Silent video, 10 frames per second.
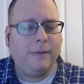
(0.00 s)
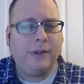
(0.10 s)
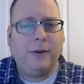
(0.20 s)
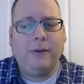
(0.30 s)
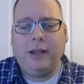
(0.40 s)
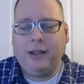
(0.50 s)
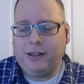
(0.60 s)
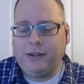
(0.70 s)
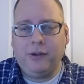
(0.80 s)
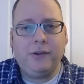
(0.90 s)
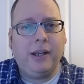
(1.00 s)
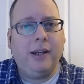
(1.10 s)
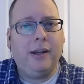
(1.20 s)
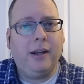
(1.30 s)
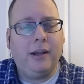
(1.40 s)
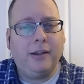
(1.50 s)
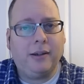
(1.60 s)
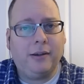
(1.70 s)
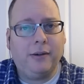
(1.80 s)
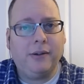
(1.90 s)
So then it's a Tuesday and it's
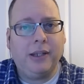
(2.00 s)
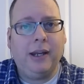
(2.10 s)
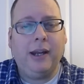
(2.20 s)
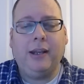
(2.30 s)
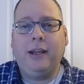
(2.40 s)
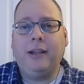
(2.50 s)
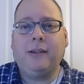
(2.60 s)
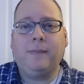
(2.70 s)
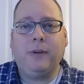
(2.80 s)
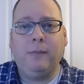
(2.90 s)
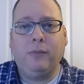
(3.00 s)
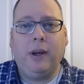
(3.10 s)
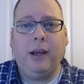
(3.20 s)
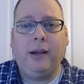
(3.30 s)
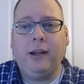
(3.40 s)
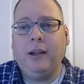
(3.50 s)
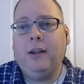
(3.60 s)
a Thursday and then it's spring break.